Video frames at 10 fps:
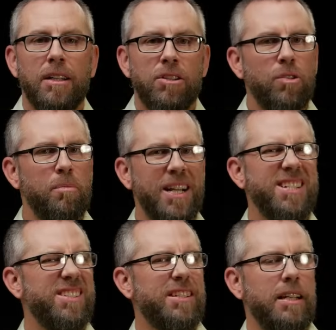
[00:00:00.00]
So
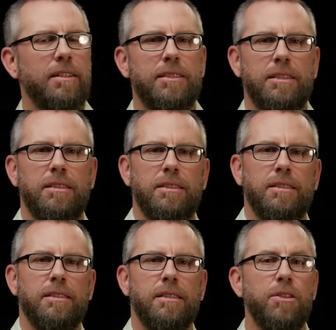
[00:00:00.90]
brace yourselves.
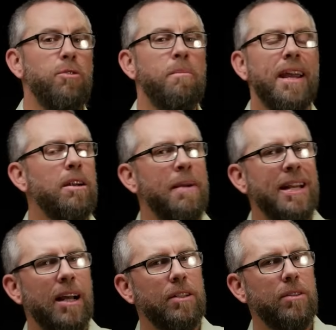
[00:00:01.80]
You may or may
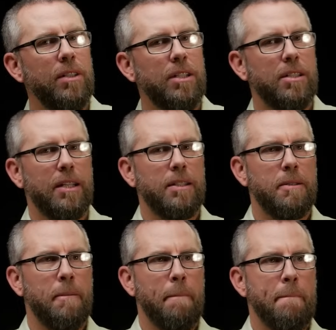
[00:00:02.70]
not do these things.
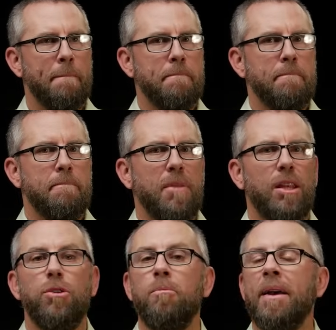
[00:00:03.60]

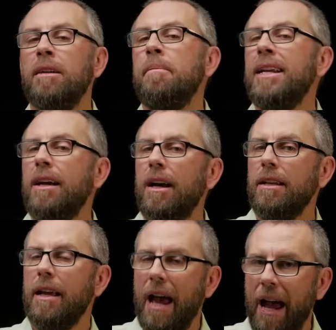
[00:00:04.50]
You may or may not
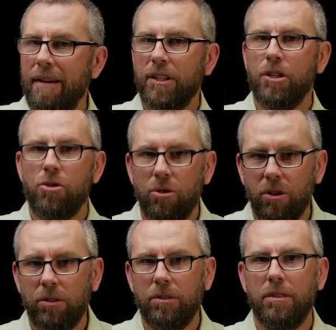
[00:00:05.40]
have
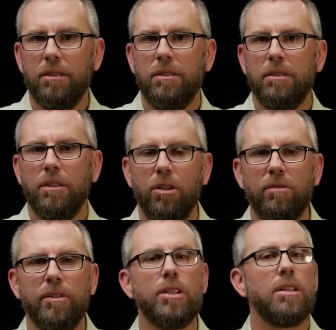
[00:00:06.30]
control
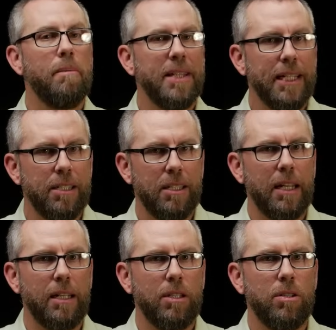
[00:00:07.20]
over some of these
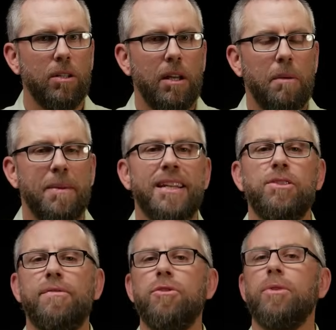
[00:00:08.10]
things, because
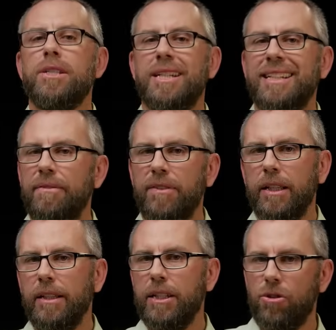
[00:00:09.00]
if you are
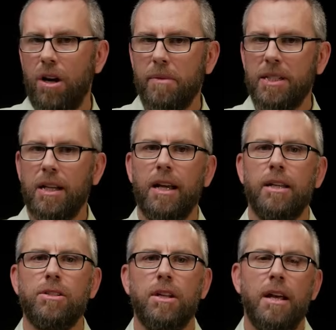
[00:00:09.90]
significantly
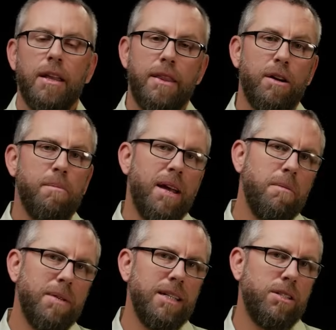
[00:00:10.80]
traumatized, there may
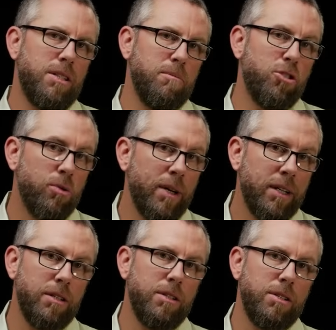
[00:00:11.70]
be some
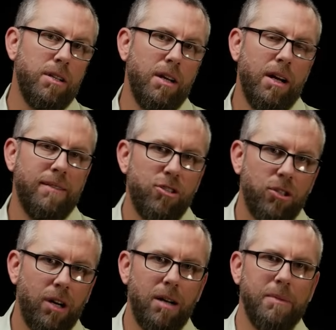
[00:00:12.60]
triggers of
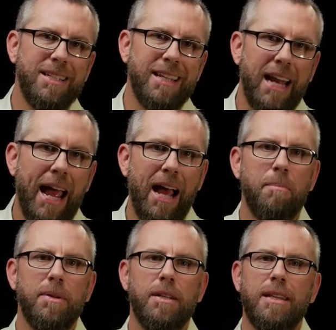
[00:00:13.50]
trauma that
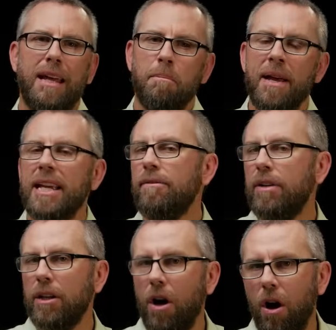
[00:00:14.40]
happen that make it
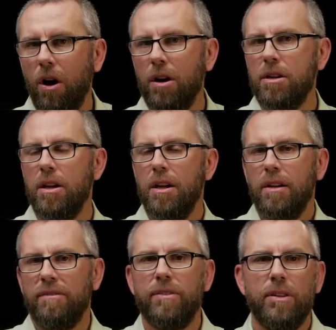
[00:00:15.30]
very hard
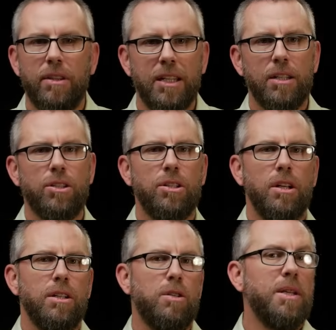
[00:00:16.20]
for this
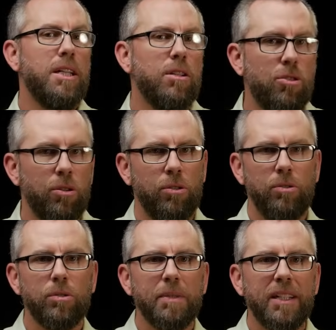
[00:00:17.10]
to be
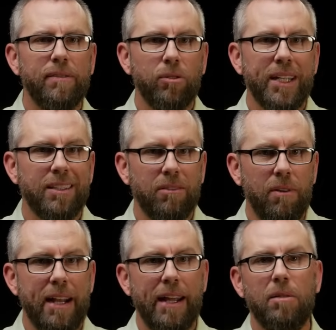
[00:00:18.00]
controlled. But if you'll get the
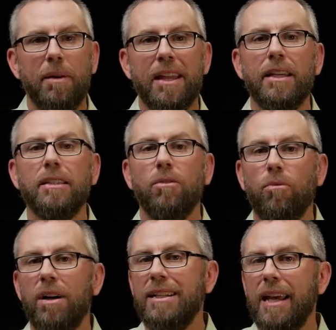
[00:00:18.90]
right help, I think that
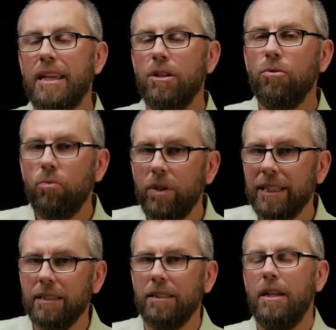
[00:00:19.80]
one day you
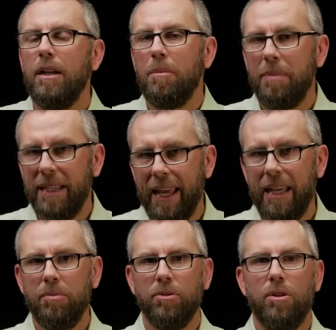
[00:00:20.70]
will be
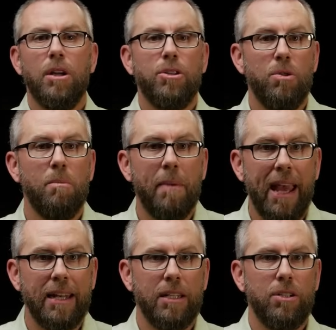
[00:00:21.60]
able to
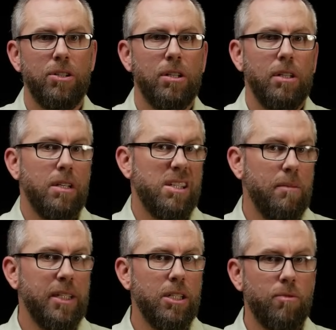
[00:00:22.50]
manage some
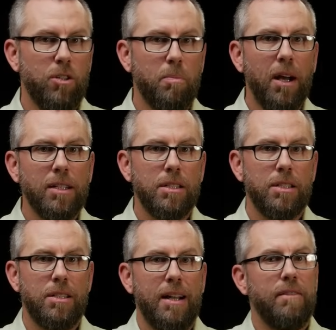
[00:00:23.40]
of these
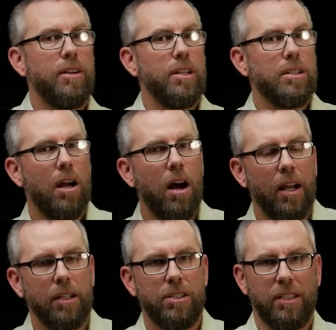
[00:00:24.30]
responses that are very
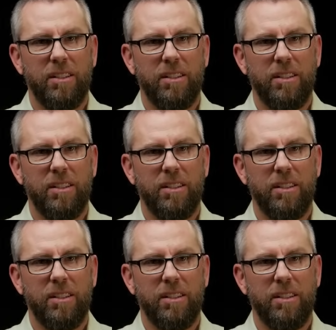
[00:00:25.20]
toxic.